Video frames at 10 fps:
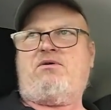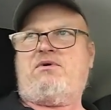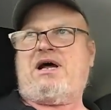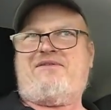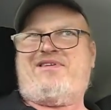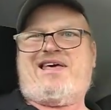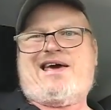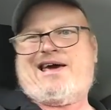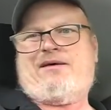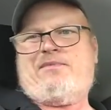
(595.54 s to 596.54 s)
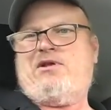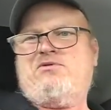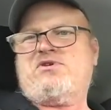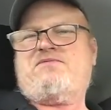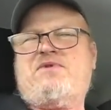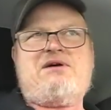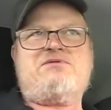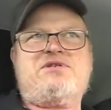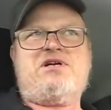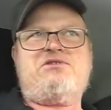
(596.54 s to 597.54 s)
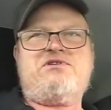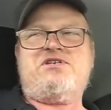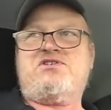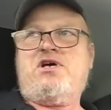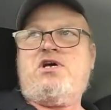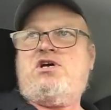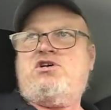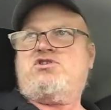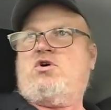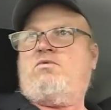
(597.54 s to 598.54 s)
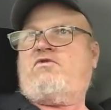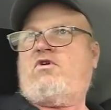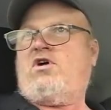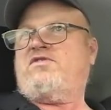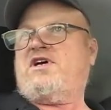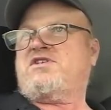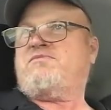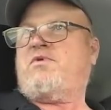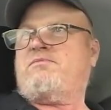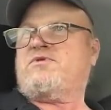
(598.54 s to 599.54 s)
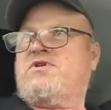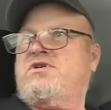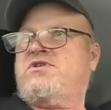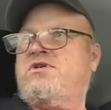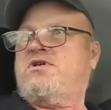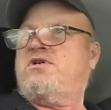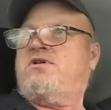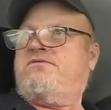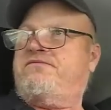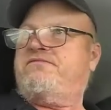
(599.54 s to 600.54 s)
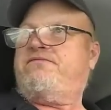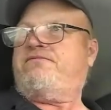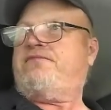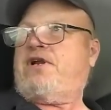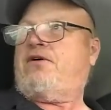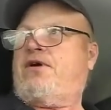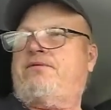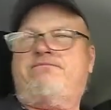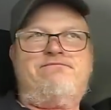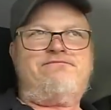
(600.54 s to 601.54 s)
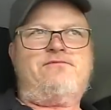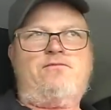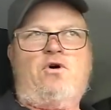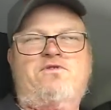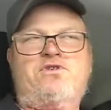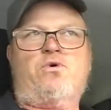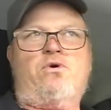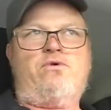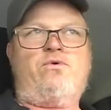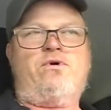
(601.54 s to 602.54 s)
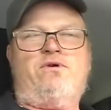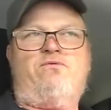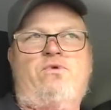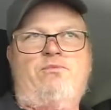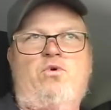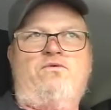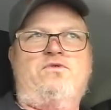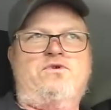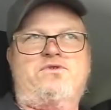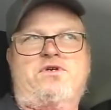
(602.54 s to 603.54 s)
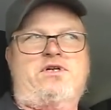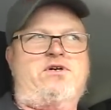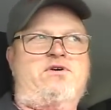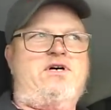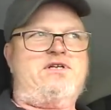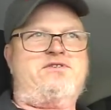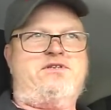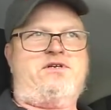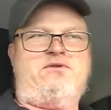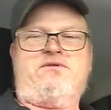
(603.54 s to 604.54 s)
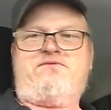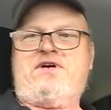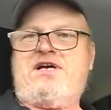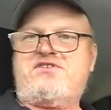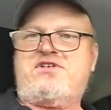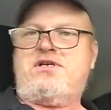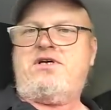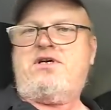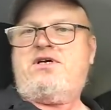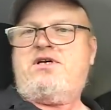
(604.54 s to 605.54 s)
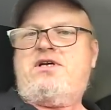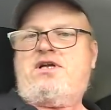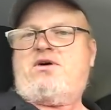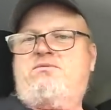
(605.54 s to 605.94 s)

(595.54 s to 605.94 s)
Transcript: Not even that. I mean, usually 5 or 10 trees. So for all intents and purposes, you know, they're overstory removals or clear cuts. You know, the fancy, you know,